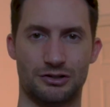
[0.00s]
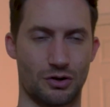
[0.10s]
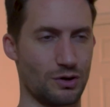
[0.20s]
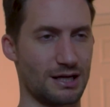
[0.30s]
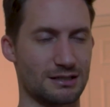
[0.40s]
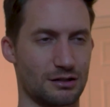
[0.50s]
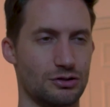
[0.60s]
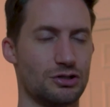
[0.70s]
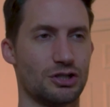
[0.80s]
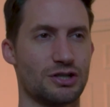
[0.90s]
So it's
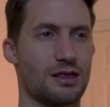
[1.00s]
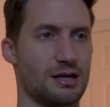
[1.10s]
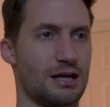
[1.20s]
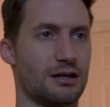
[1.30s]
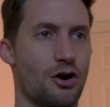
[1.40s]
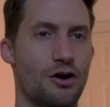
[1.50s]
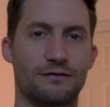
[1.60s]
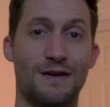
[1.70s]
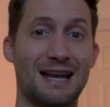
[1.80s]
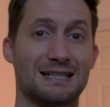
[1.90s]
good just to think
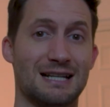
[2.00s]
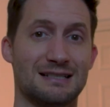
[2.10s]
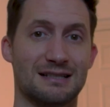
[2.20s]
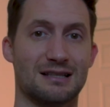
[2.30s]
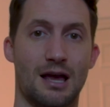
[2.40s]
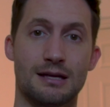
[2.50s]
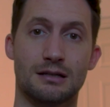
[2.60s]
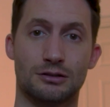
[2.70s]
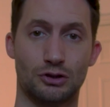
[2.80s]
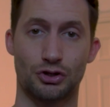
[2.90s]
of validators like
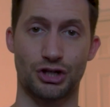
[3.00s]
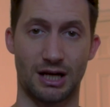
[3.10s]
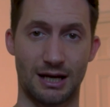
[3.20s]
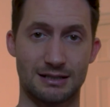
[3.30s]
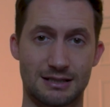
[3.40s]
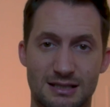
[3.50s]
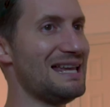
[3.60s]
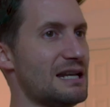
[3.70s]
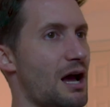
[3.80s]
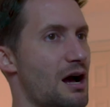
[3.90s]
logic gates.
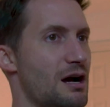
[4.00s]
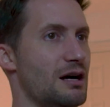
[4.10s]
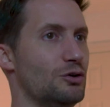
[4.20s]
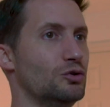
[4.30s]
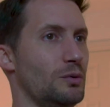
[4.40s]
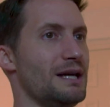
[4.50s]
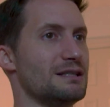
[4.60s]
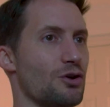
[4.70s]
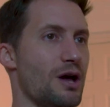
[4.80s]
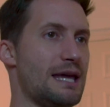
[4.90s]
In our
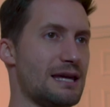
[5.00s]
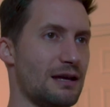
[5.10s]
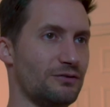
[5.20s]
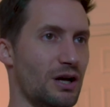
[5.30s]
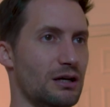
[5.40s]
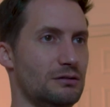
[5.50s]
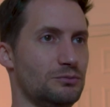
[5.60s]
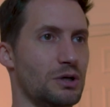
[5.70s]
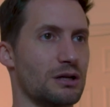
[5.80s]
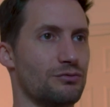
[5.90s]
always.ak file,
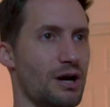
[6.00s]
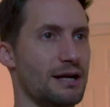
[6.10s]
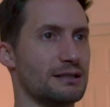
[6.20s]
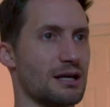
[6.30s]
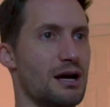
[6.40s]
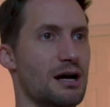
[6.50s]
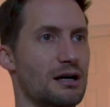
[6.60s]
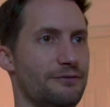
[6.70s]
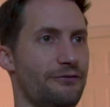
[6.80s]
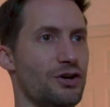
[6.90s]
we're gonna write
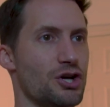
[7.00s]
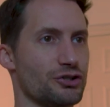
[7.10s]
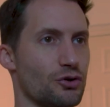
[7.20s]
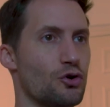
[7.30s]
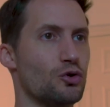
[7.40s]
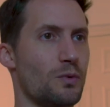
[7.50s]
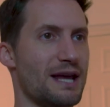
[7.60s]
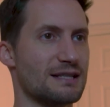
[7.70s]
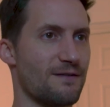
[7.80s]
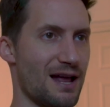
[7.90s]
our first
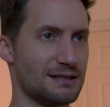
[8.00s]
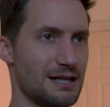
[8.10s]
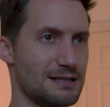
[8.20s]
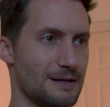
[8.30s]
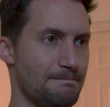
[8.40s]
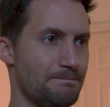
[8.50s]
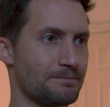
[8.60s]
always validator,